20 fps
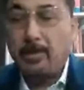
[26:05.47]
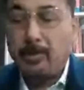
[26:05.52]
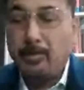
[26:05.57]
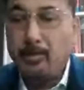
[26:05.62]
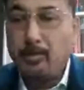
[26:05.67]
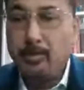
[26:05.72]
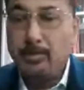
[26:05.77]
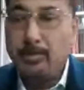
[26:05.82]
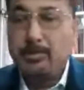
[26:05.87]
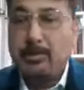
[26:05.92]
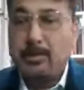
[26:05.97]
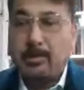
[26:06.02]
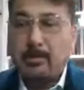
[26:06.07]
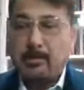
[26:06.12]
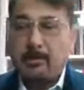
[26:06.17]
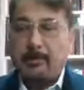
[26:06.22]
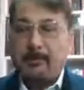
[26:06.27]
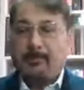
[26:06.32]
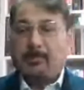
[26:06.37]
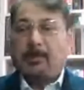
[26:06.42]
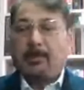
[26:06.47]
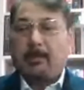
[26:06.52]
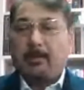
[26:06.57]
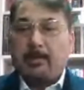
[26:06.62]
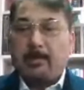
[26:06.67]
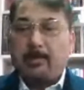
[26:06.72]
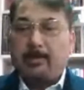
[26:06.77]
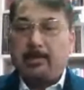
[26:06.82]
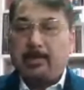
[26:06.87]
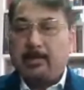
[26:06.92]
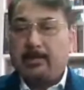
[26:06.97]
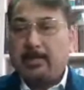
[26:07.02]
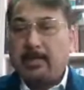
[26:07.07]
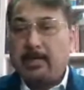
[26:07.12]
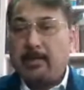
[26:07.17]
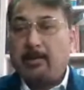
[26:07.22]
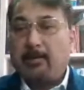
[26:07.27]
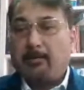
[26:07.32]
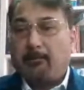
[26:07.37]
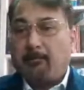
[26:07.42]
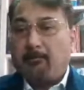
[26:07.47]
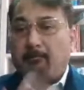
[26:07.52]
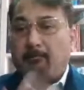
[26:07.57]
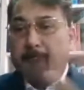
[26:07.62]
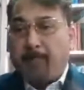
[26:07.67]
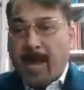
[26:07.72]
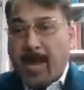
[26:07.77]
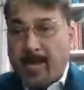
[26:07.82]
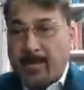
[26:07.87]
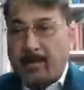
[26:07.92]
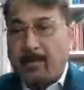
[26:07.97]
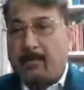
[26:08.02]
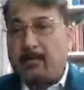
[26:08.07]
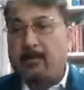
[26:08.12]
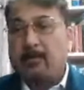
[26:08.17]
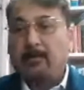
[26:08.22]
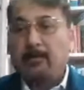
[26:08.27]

huge data bank.